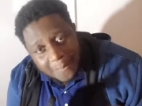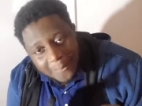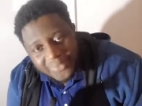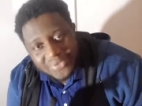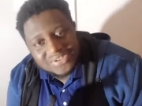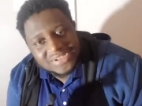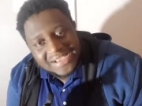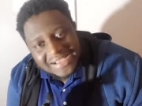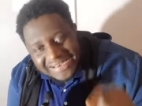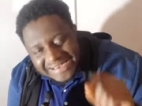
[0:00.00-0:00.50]

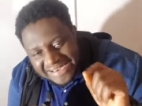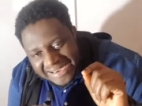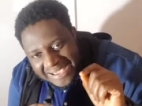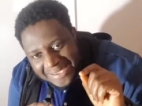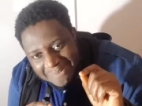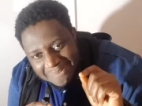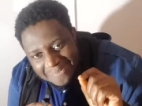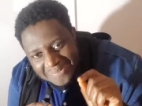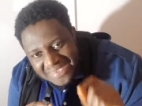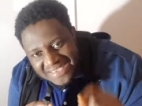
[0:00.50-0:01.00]
but
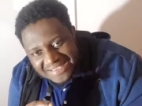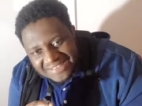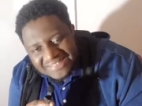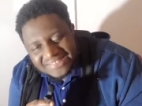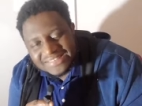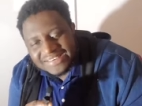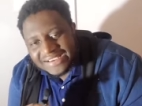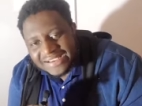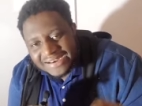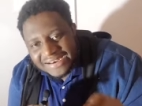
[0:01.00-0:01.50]
they
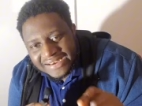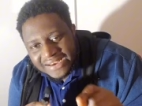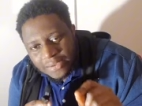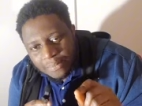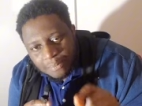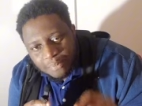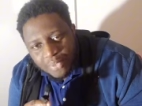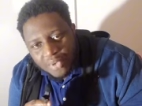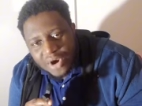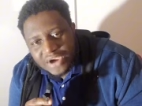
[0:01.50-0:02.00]
missed the
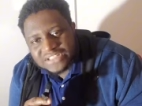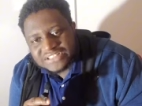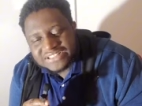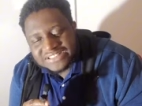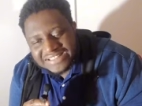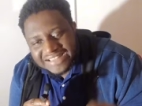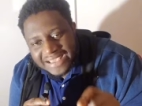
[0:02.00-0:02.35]
point.